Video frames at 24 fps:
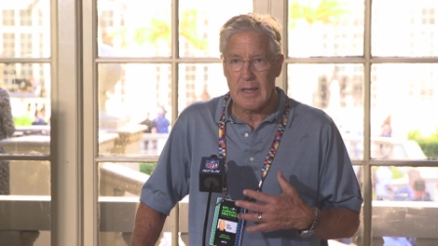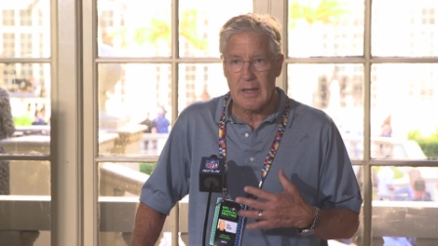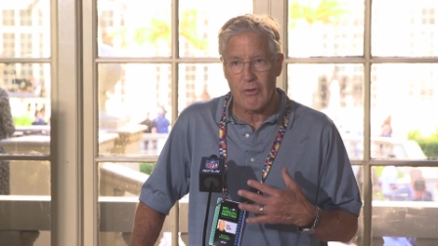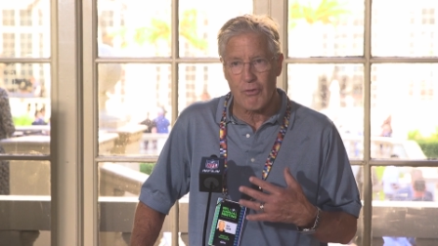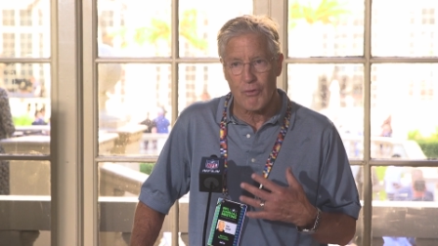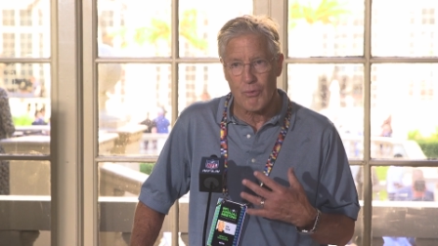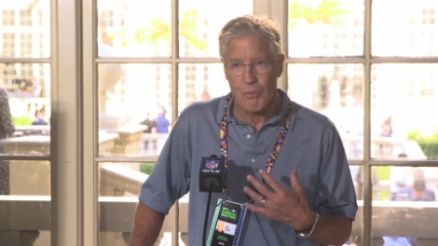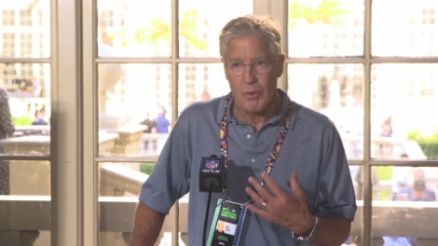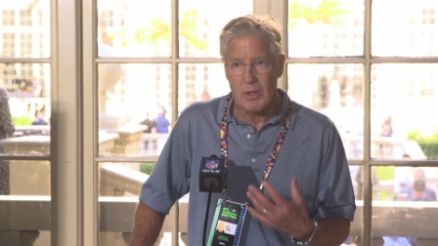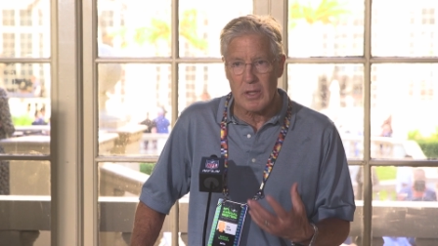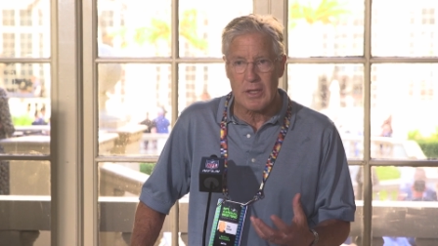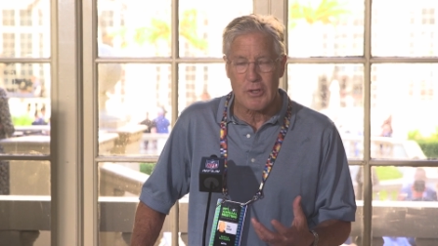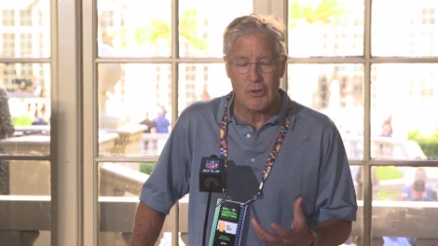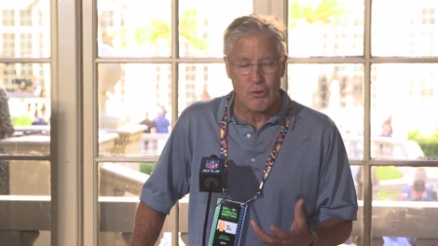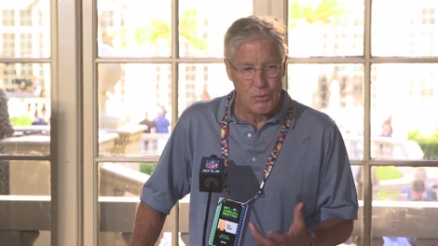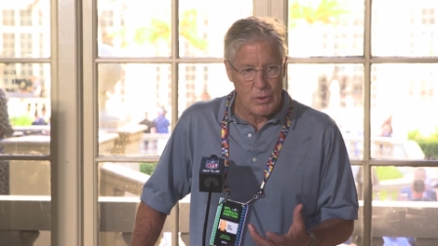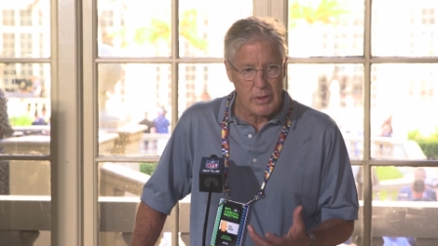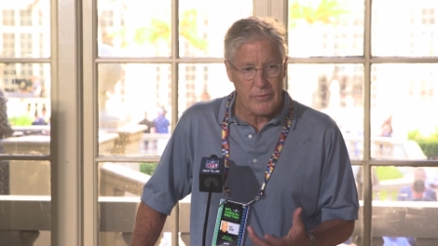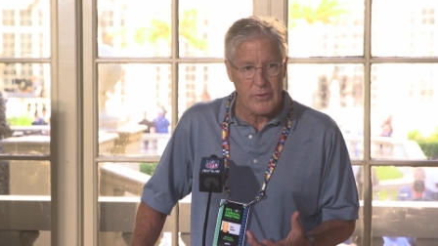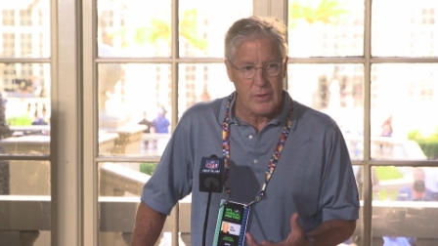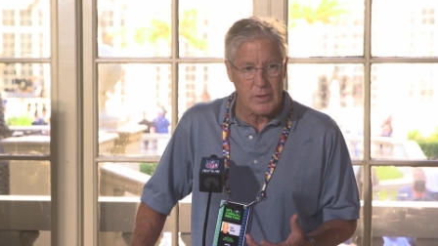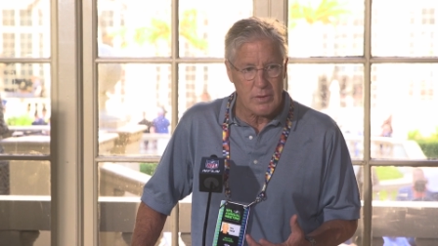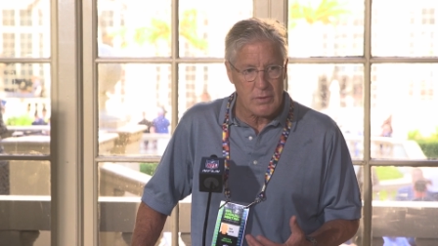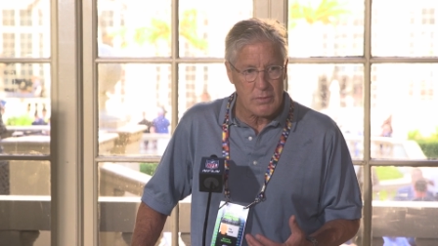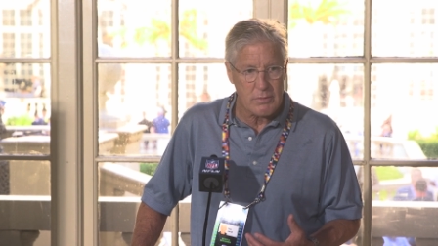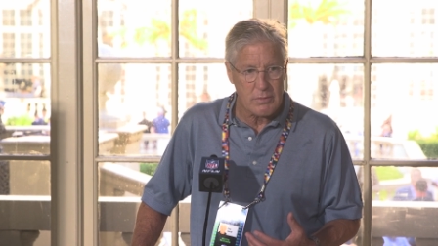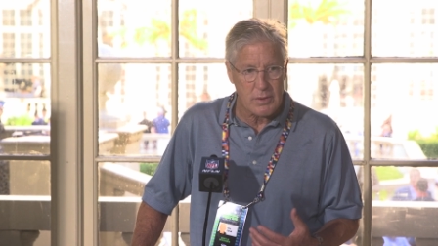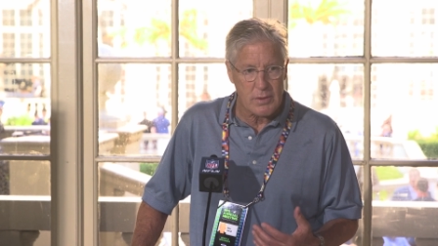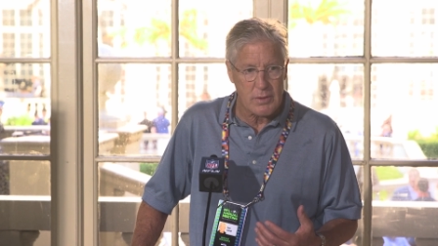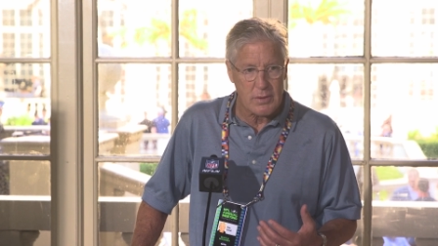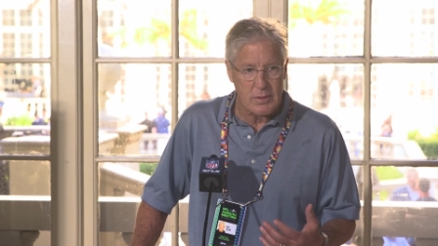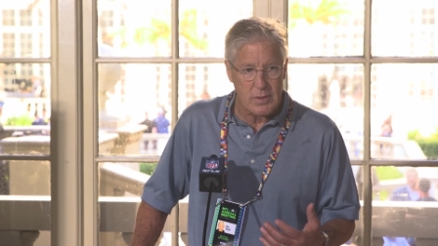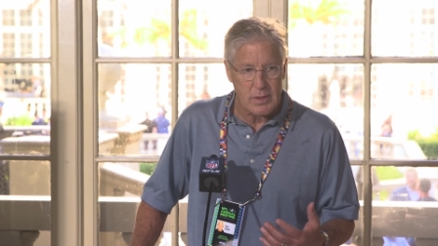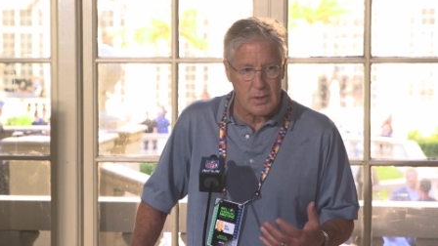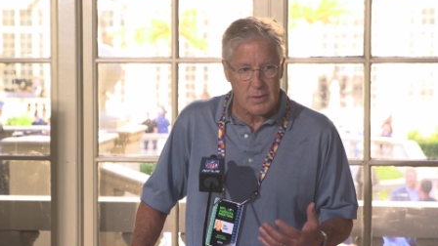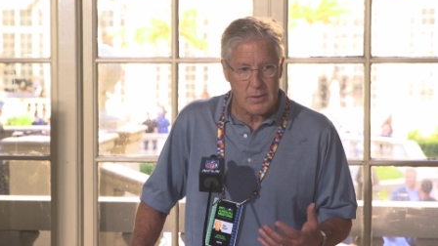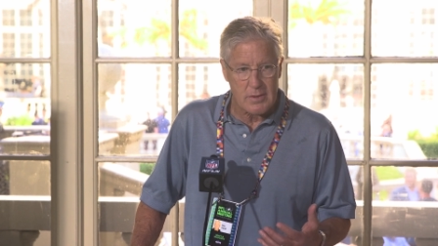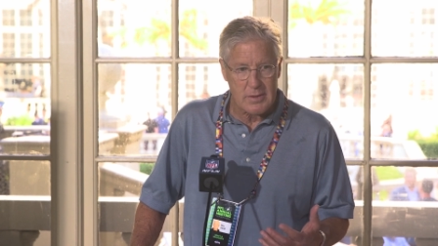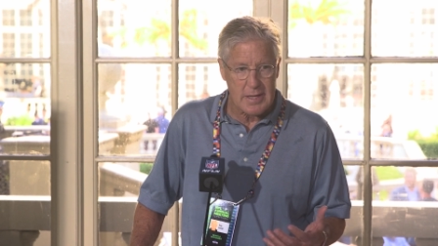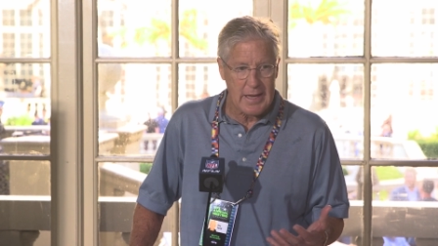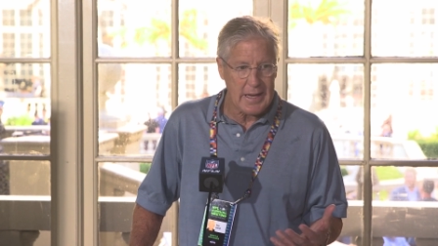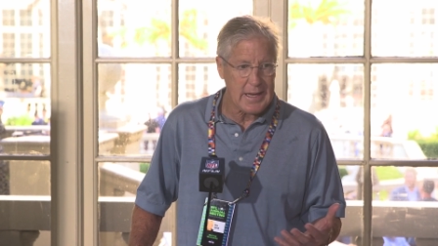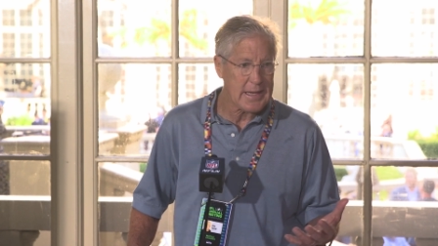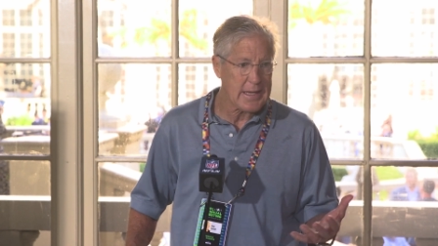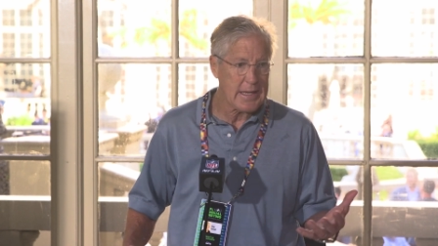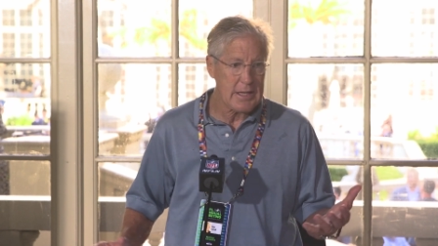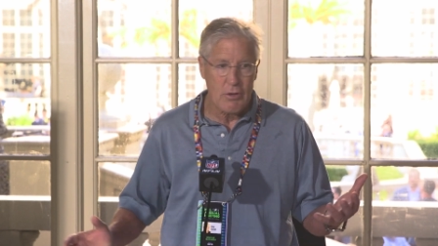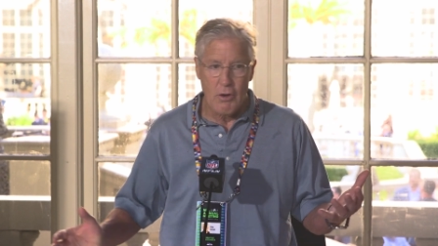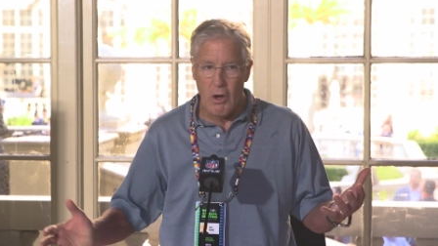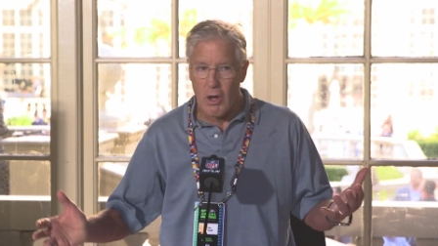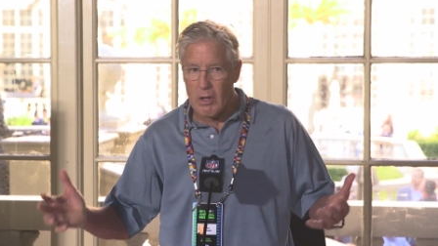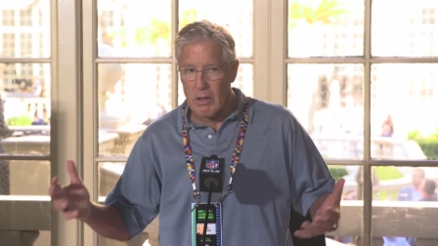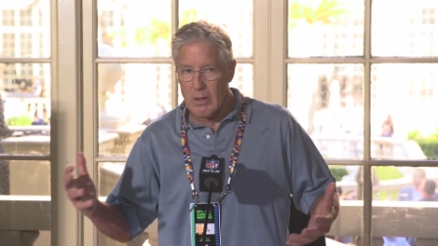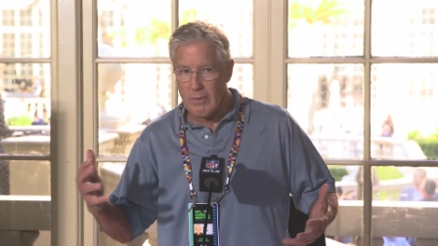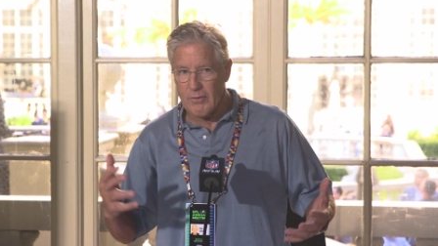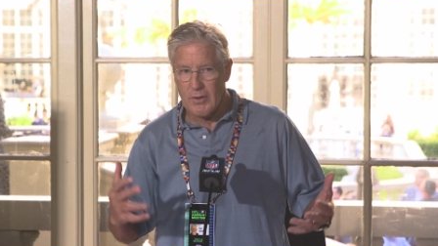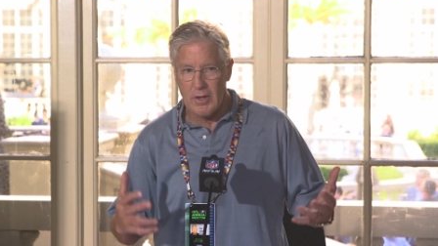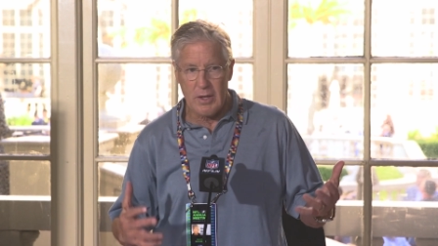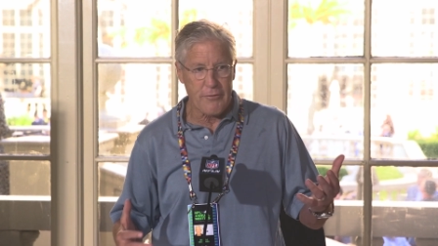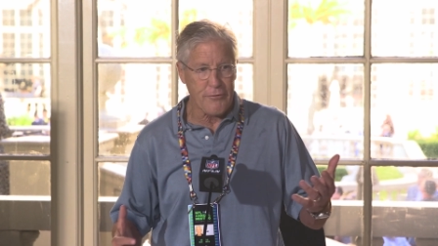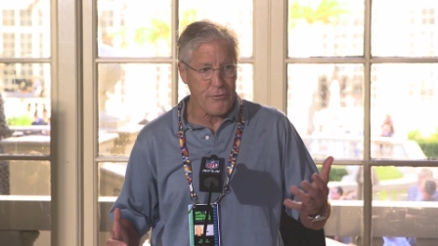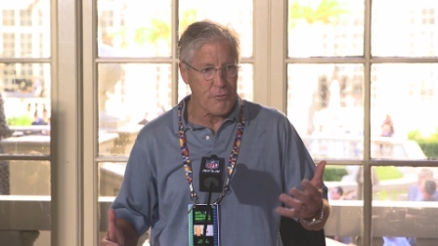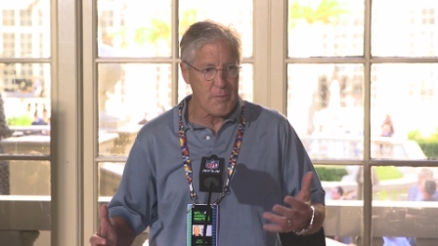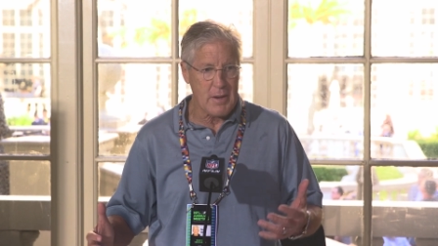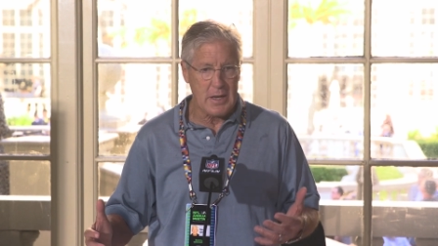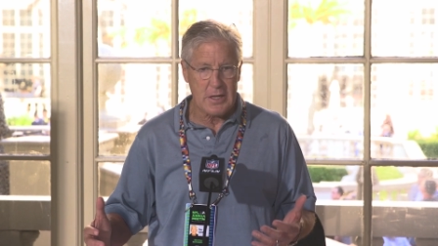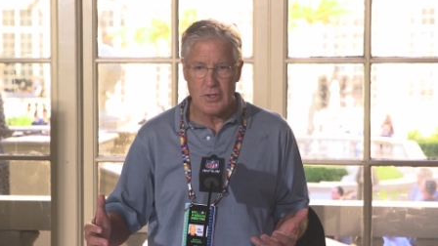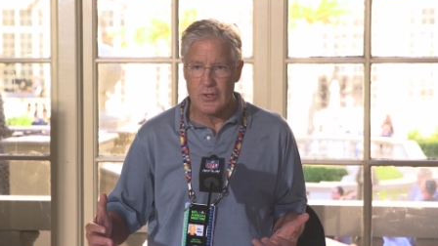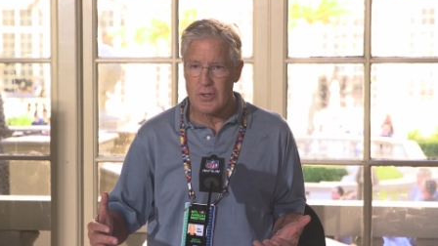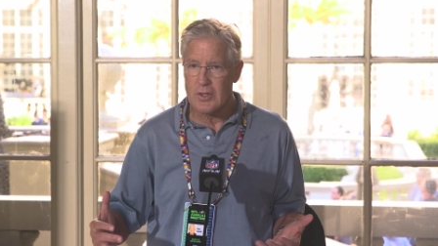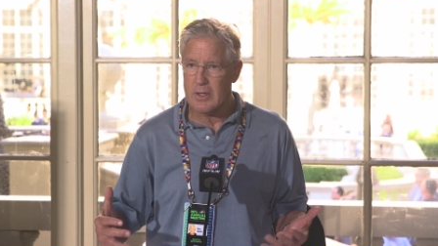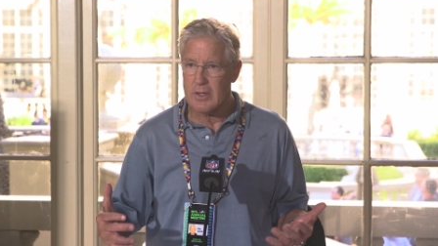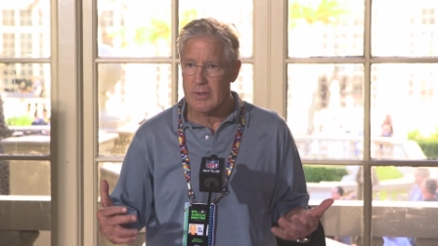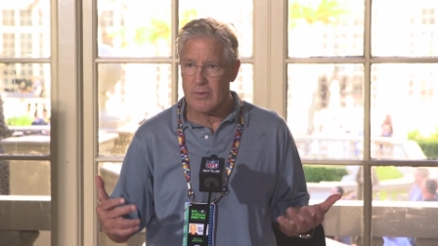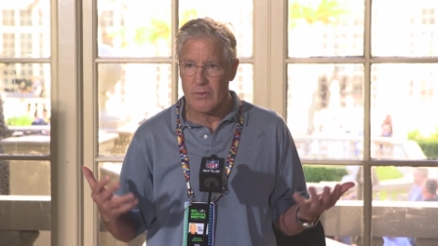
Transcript: he's really driven to, to take in all of the information.